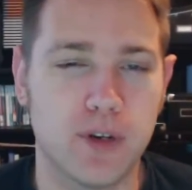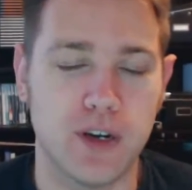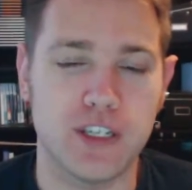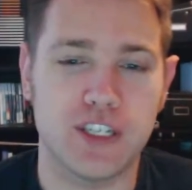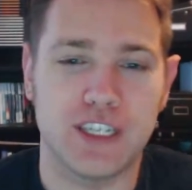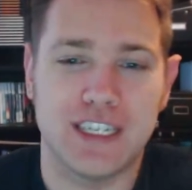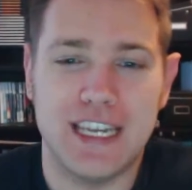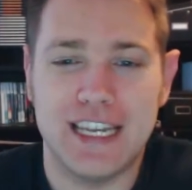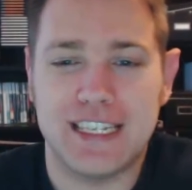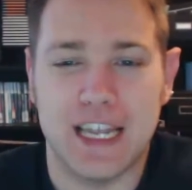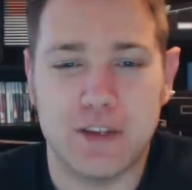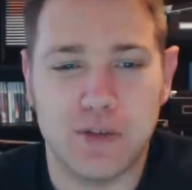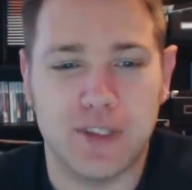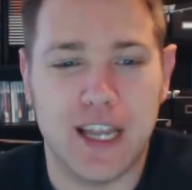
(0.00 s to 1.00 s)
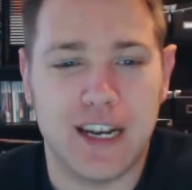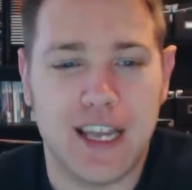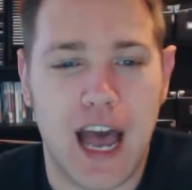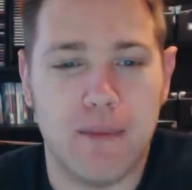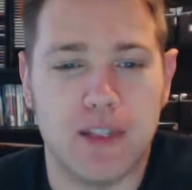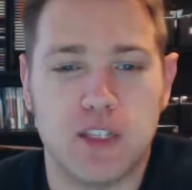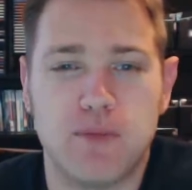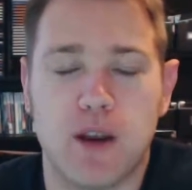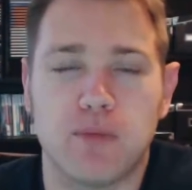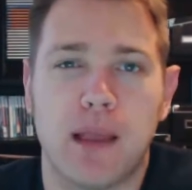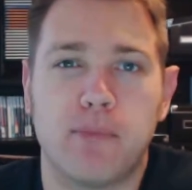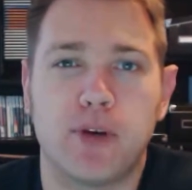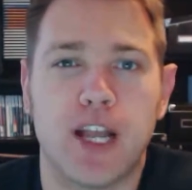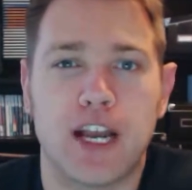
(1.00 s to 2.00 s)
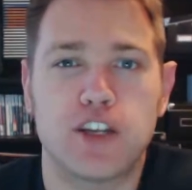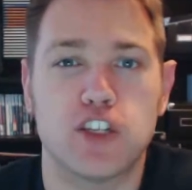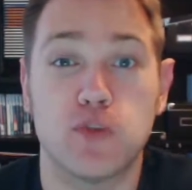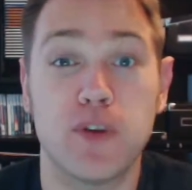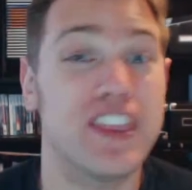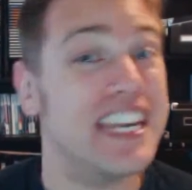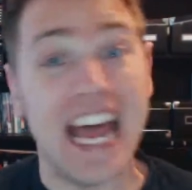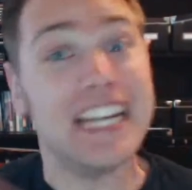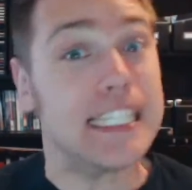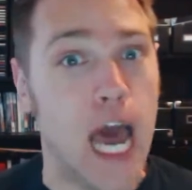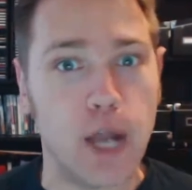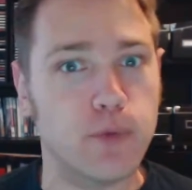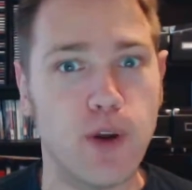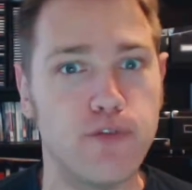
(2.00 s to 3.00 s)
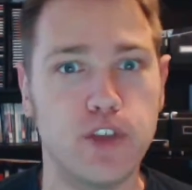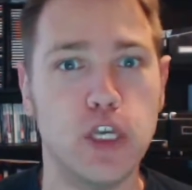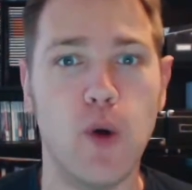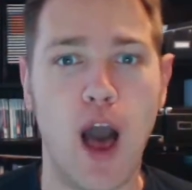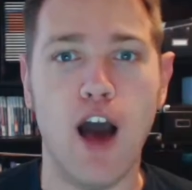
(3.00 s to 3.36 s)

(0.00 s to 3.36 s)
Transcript: ChristianGeekCentral.com and Spirit Blood Productions with an uncut review